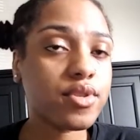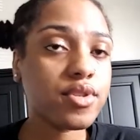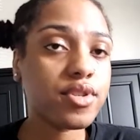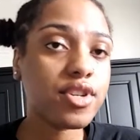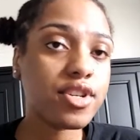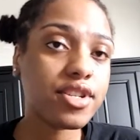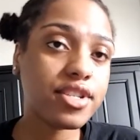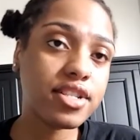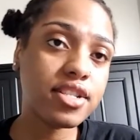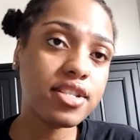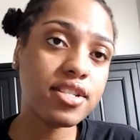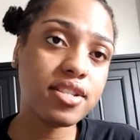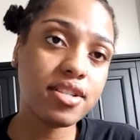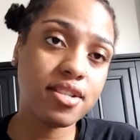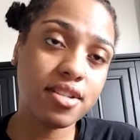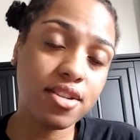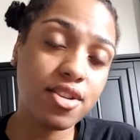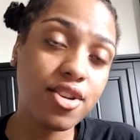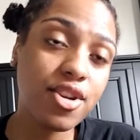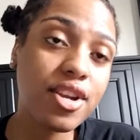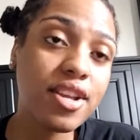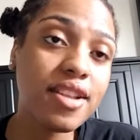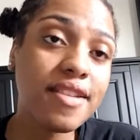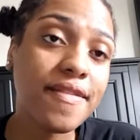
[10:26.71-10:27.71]
You're
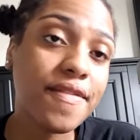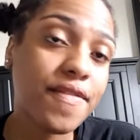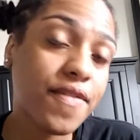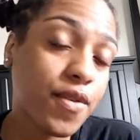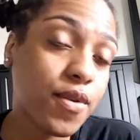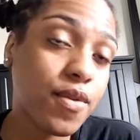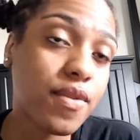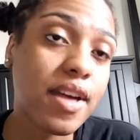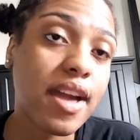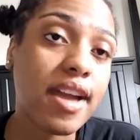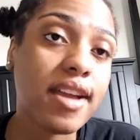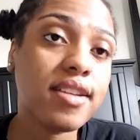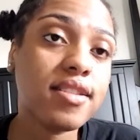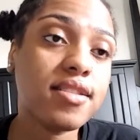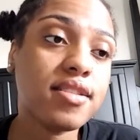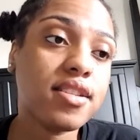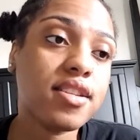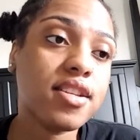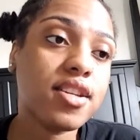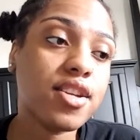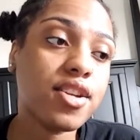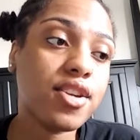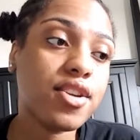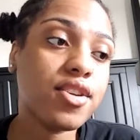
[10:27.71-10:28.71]
gonna feel that
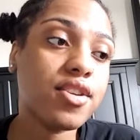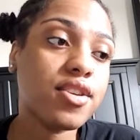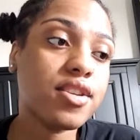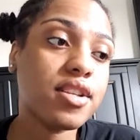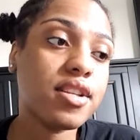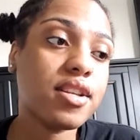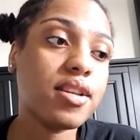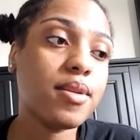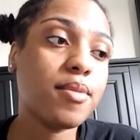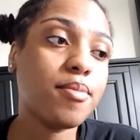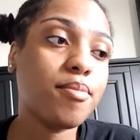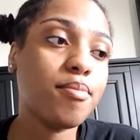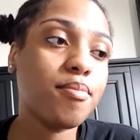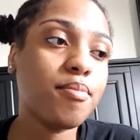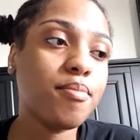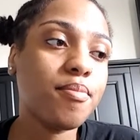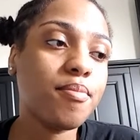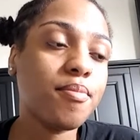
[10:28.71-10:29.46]
insecurity.